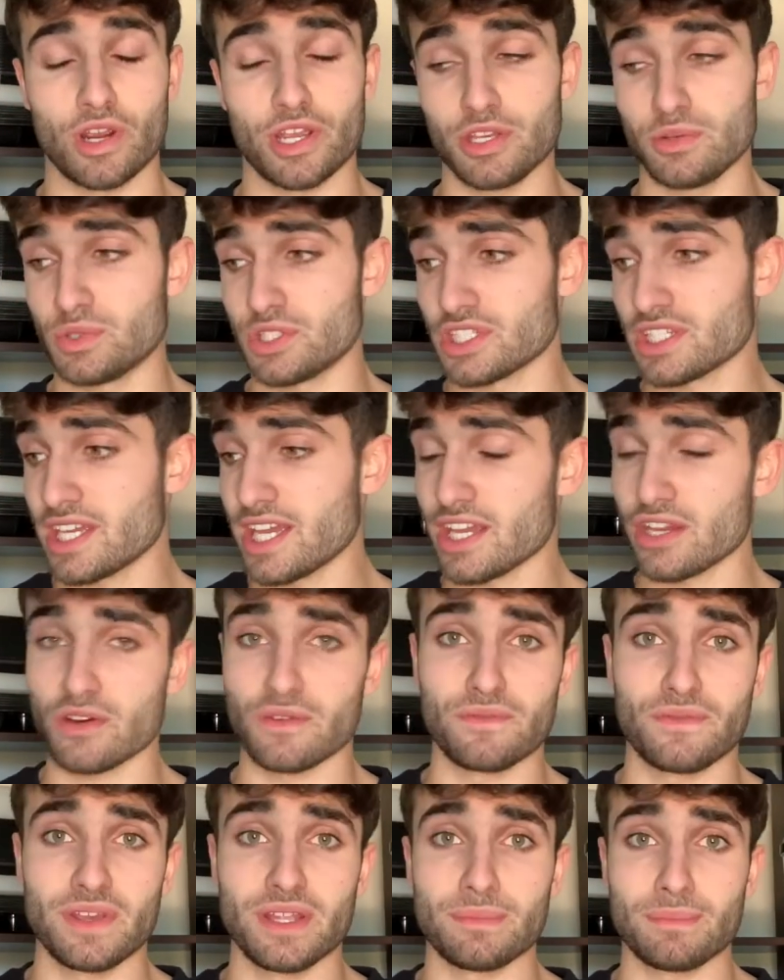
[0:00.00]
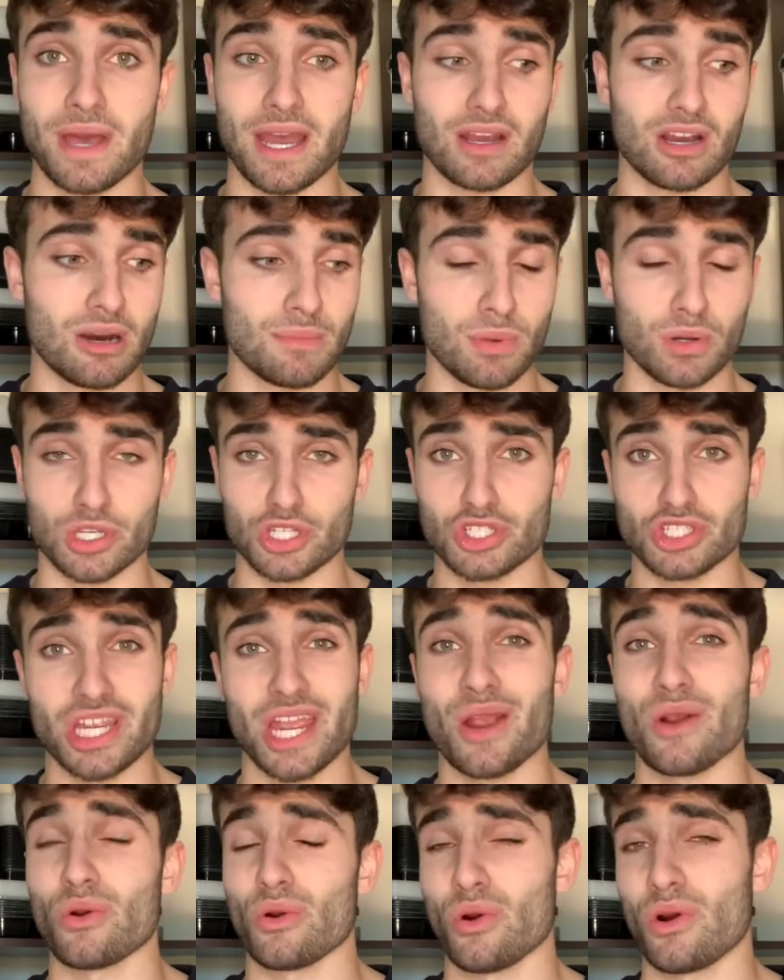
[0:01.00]
You just kick your feet back up on a
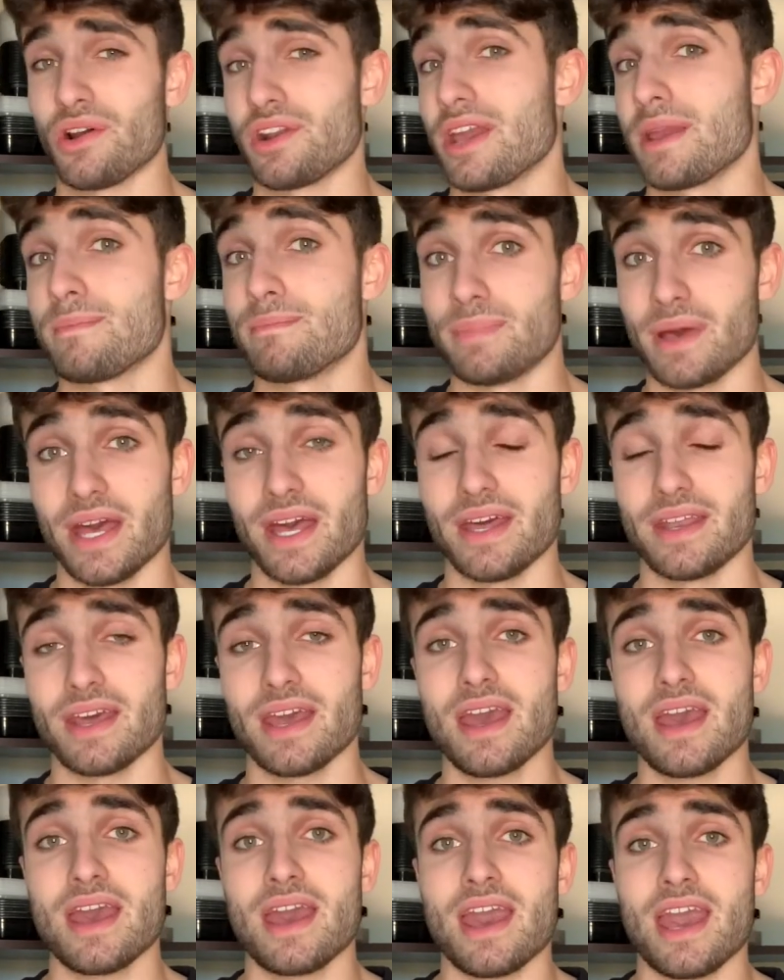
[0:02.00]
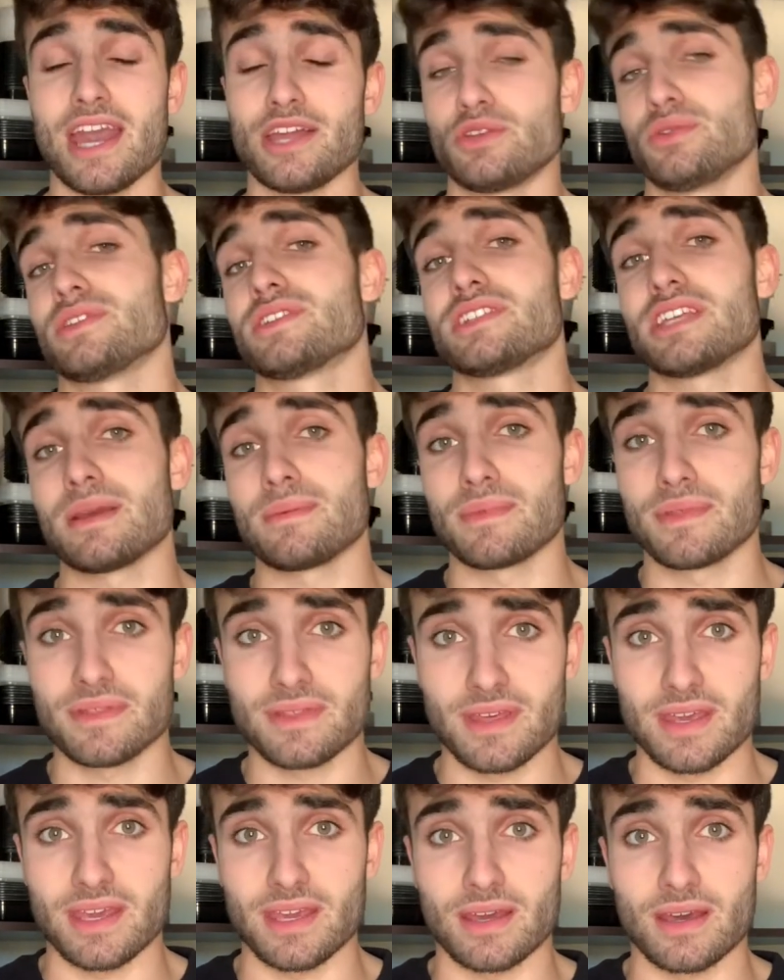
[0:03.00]
chair or on a bed and do the same
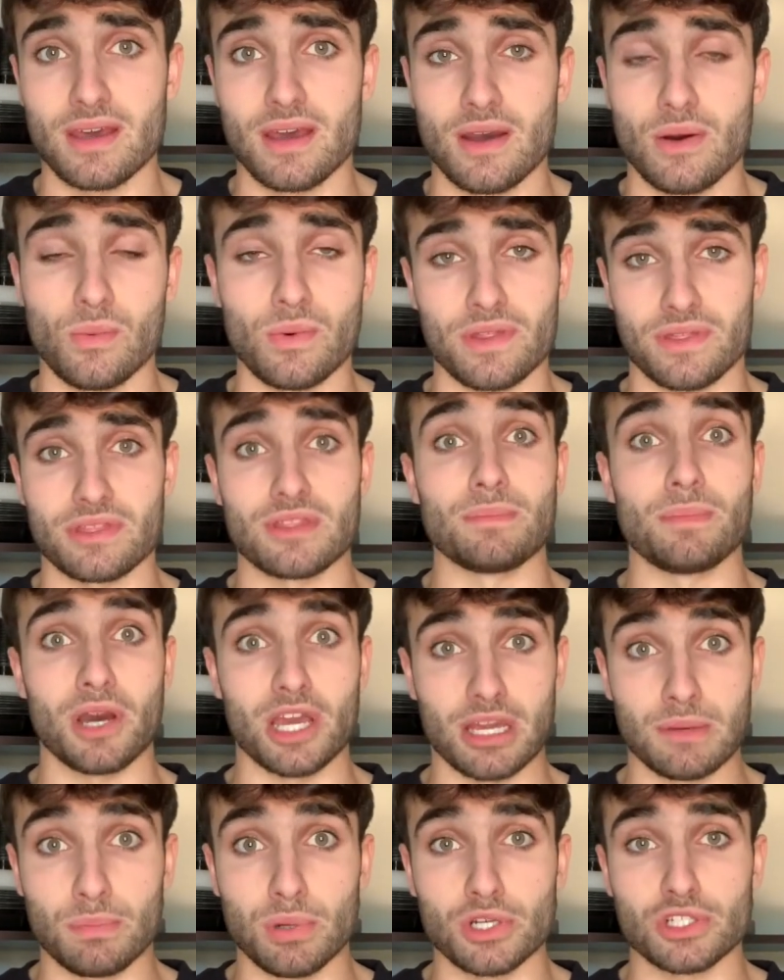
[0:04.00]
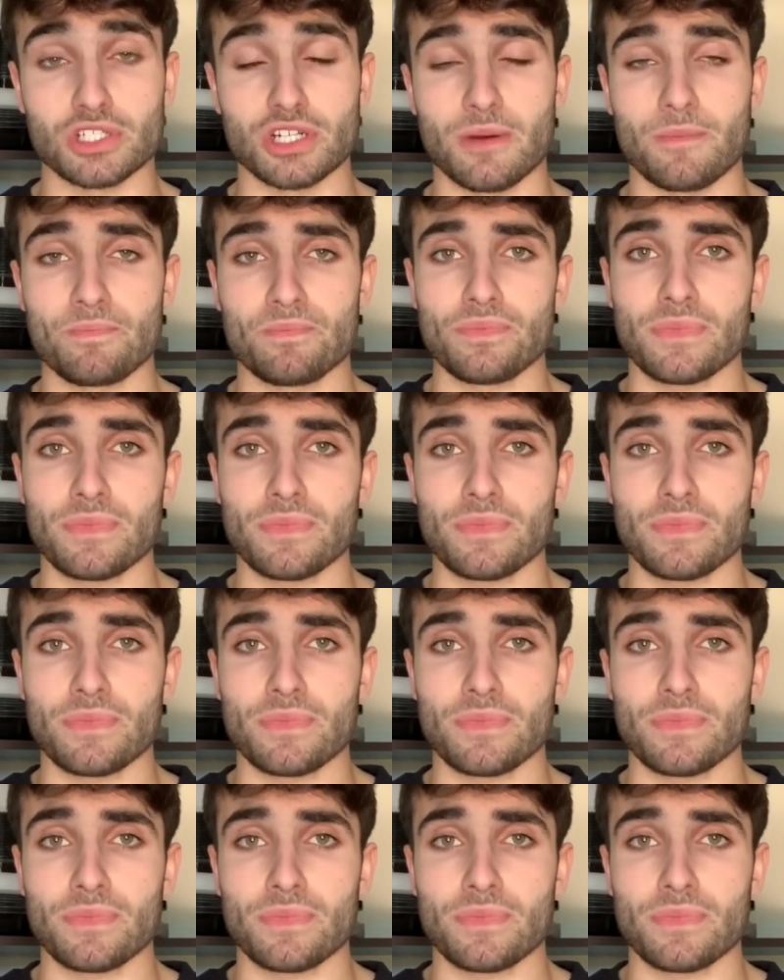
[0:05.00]
thing with the pike push-up.